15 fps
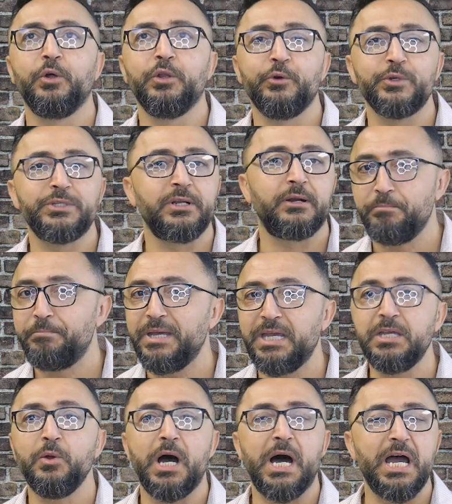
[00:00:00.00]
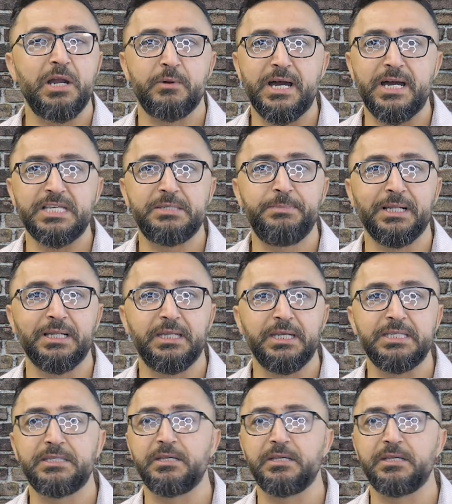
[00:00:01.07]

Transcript: those are big high-rise buildings that